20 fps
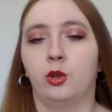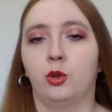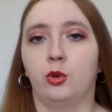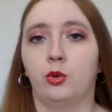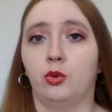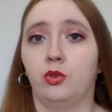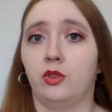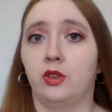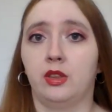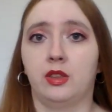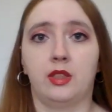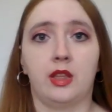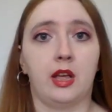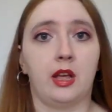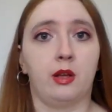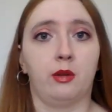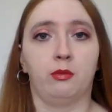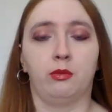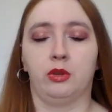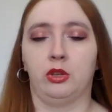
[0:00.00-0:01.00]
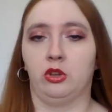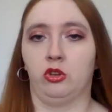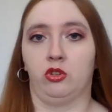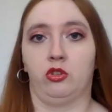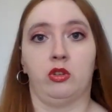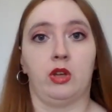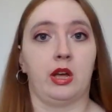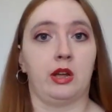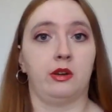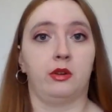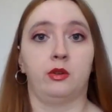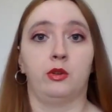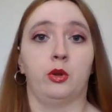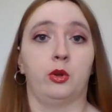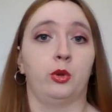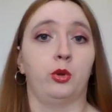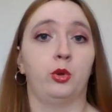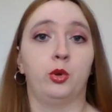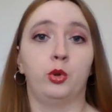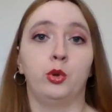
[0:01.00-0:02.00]
who did that, which I don't
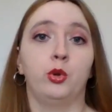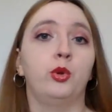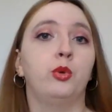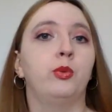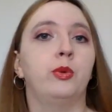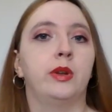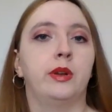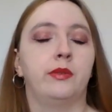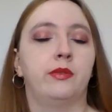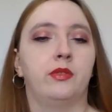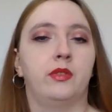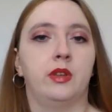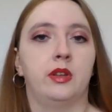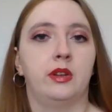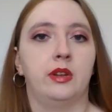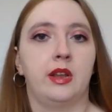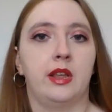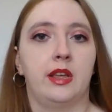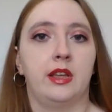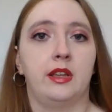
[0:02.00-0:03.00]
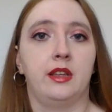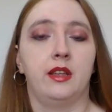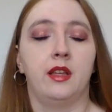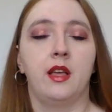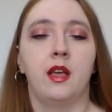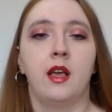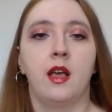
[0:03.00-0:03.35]
know who would have done that.